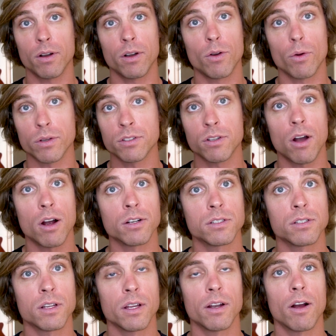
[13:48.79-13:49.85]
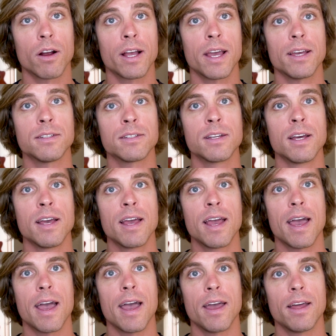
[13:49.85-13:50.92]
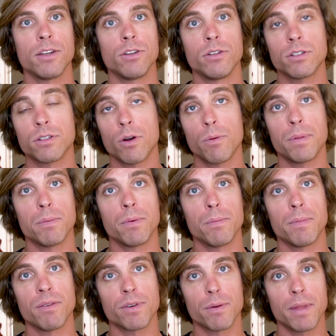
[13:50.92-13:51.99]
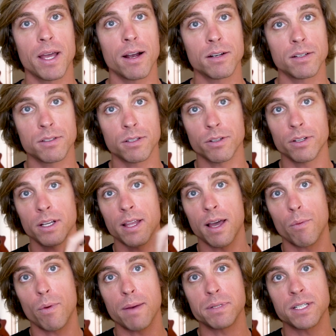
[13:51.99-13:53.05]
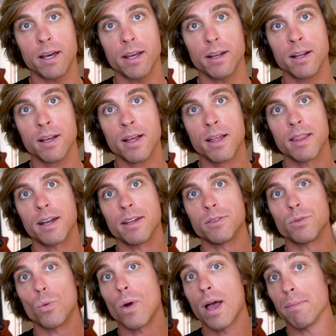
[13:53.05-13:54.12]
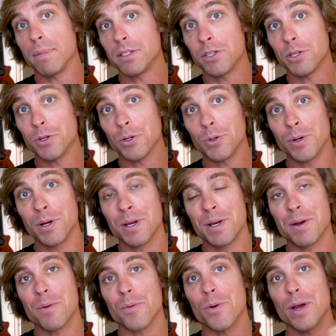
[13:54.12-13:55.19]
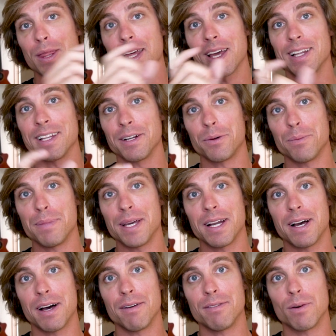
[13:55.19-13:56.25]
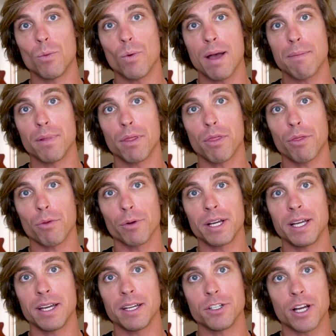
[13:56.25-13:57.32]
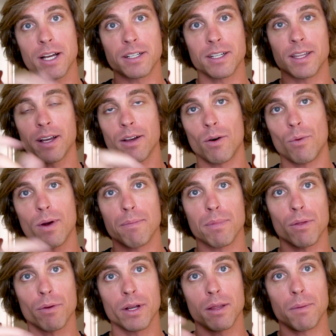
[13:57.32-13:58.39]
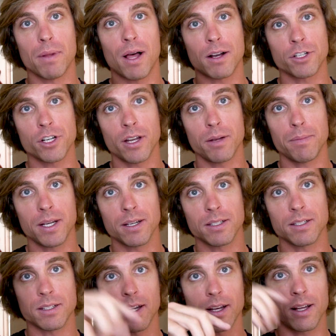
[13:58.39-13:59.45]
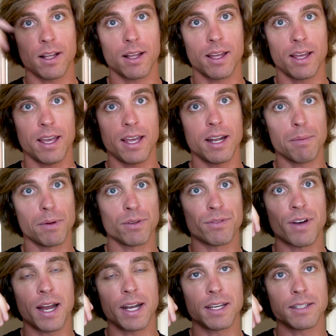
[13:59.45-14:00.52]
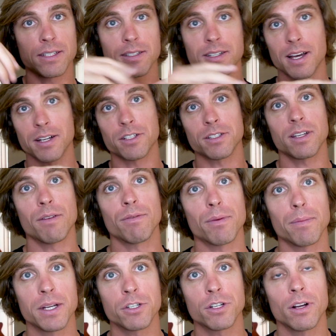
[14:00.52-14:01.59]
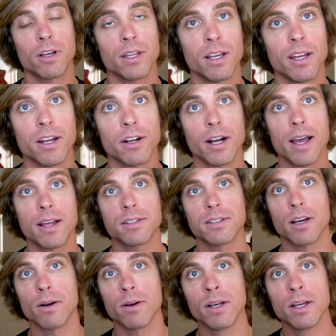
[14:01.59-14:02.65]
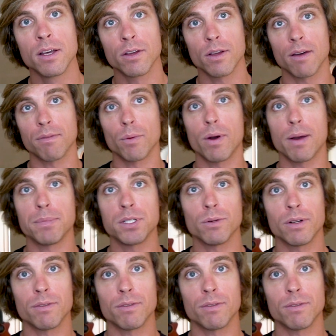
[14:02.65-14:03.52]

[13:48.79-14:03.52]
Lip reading: North Stars in our case, and you just hope people mint from there. So you need that website that is Web 2 with a little bit of Web 3 injected. They call Web 3 the blockchain because it's like enables finances, not just information on the internet. So you have the Web 2